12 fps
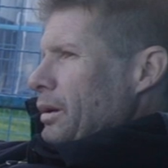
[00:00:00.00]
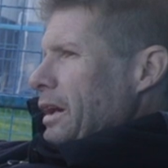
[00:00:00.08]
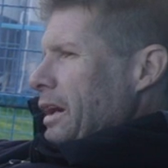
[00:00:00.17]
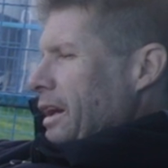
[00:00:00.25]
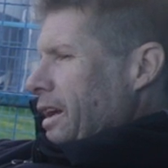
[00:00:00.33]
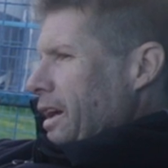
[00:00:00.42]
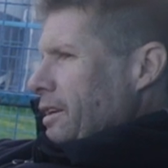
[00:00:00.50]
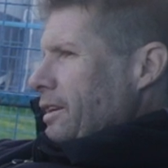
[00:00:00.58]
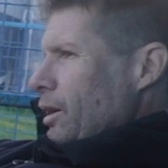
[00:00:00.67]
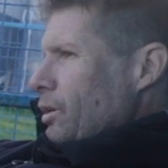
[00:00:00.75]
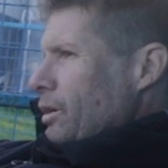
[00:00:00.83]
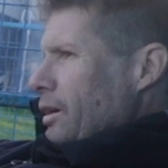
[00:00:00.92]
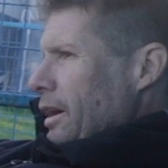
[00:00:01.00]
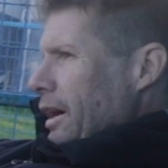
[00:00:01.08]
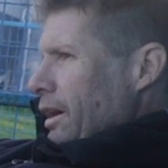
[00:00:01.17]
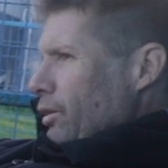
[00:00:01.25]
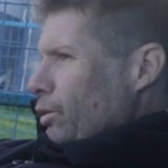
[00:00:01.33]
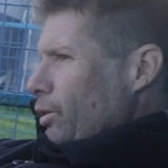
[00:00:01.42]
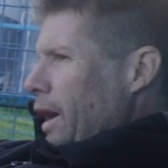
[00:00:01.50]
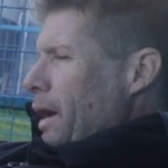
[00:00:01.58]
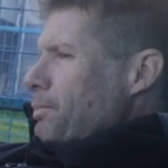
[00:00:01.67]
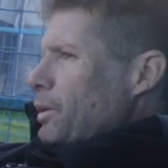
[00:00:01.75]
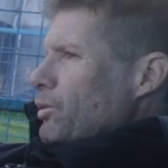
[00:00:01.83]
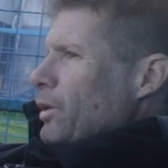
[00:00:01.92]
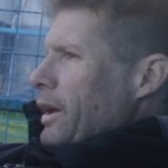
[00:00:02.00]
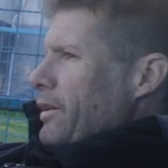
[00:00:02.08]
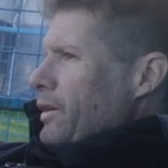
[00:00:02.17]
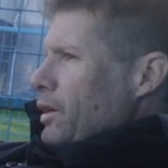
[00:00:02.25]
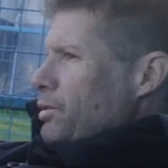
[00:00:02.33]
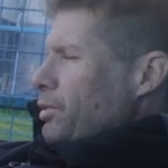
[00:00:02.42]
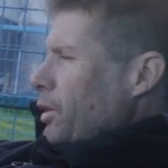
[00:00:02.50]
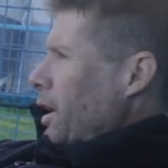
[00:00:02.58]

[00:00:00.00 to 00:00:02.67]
are getting kicked out at a rapid rate there for